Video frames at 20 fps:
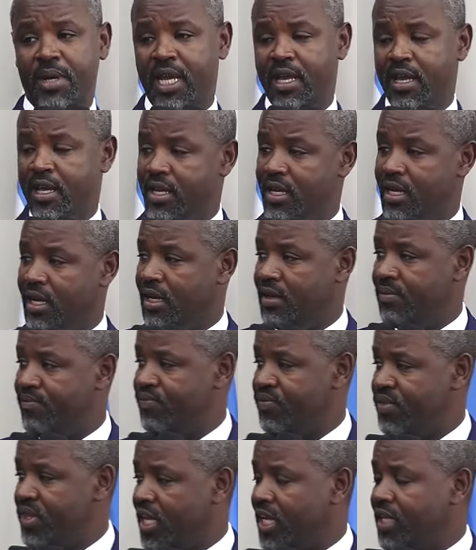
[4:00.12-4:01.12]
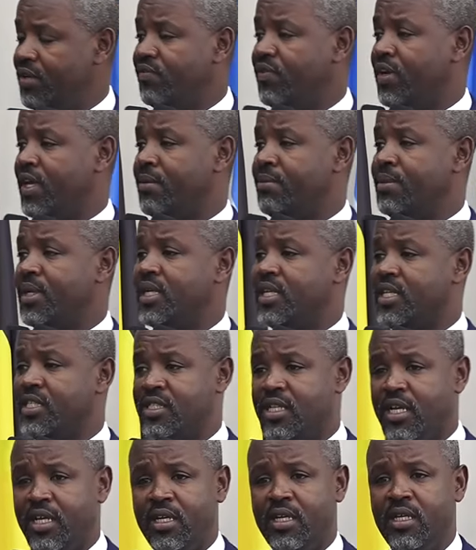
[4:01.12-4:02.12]
my area. That viability
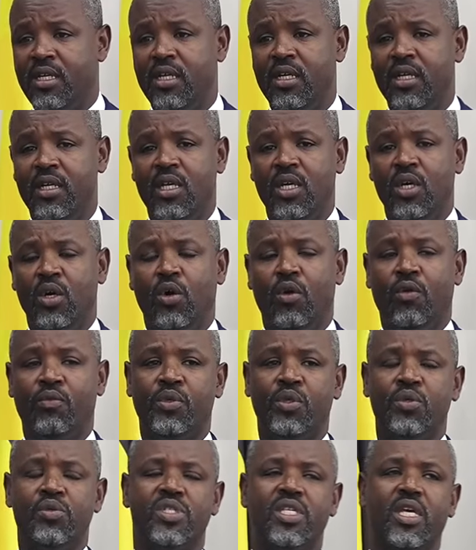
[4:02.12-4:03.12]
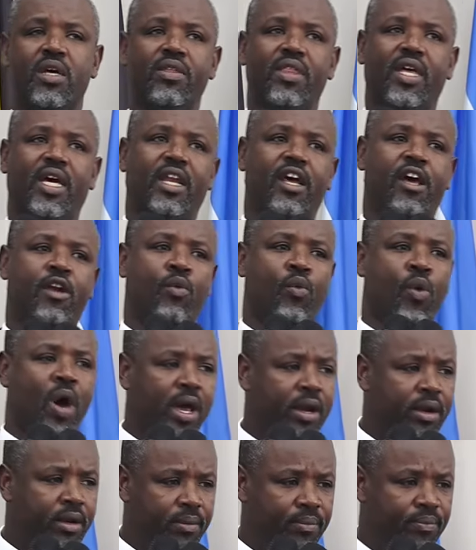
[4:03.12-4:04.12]
study of
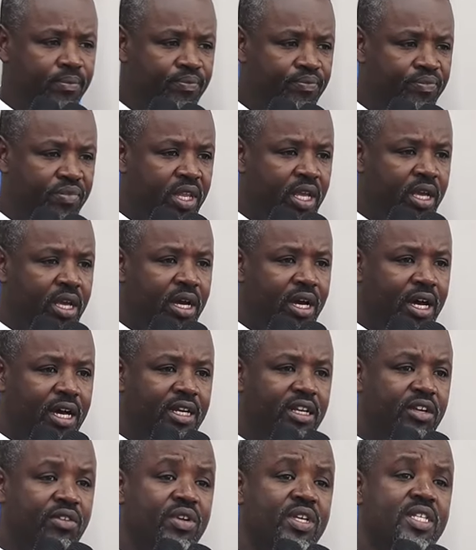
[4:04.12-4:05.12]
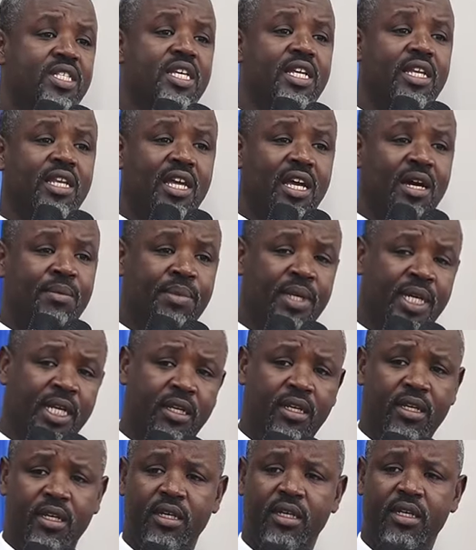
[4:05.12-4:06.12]
2001 and recently
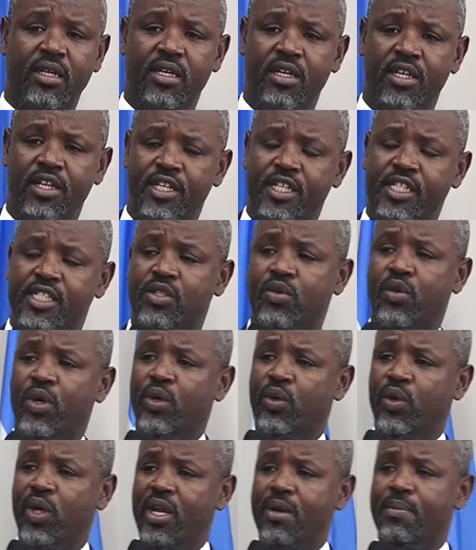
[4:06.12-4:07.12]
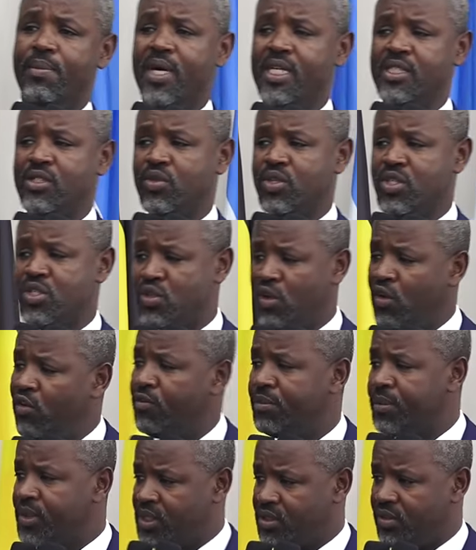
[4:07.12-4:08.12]
updated is going to help us
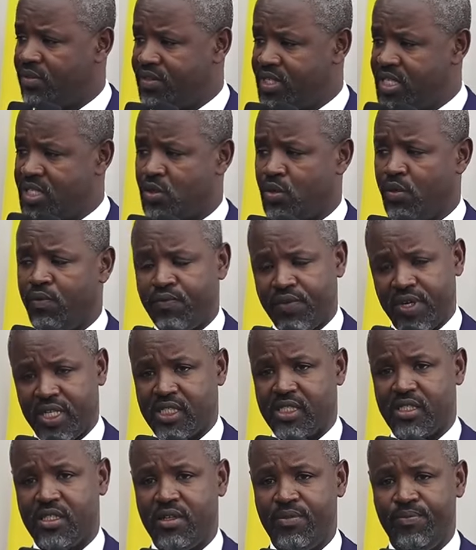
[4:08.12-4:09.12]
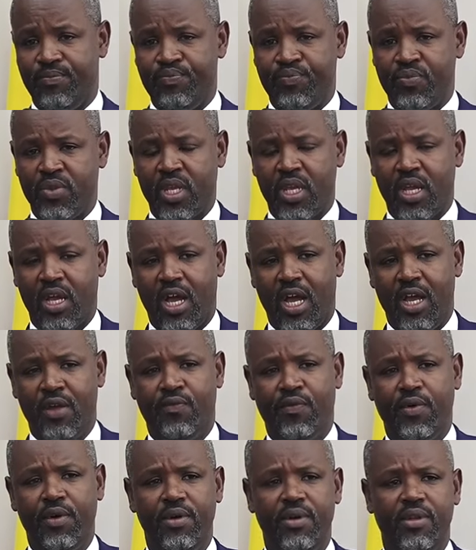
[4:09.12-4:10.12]
resolve most of these conflicts. I
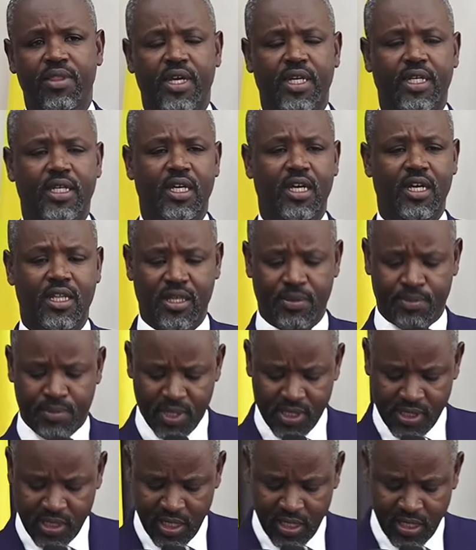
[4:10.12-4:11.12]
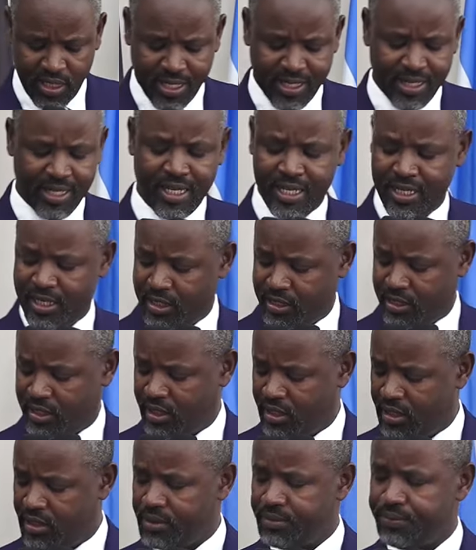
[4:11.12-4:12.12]
found that uh, the president had
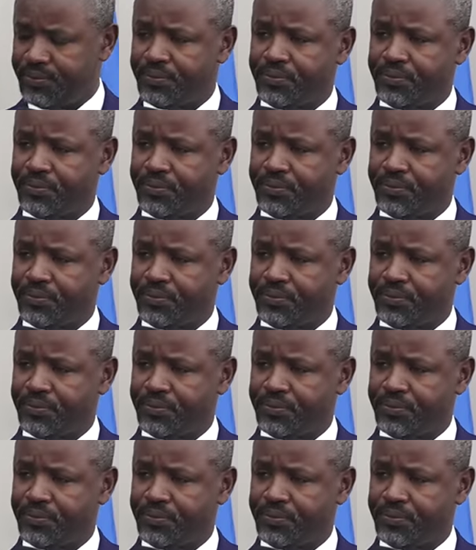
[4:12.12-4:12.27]
directed